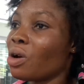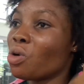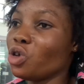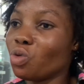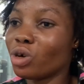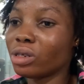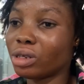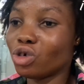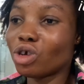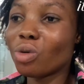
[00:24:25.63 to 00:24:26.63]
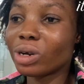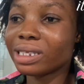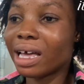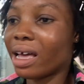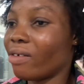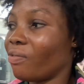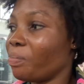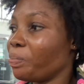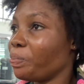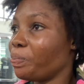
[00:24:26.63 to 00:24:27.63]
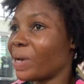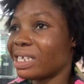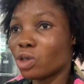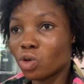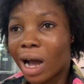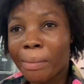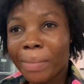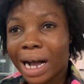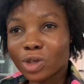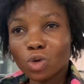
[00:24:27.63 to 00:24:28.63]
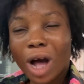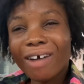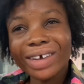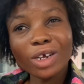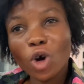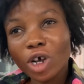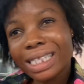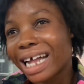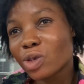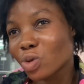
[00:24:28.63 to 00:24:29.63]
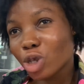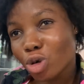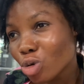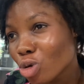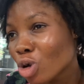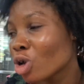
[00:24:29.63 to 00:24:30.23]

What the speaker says: we don't want the person to come back to have any contact with you.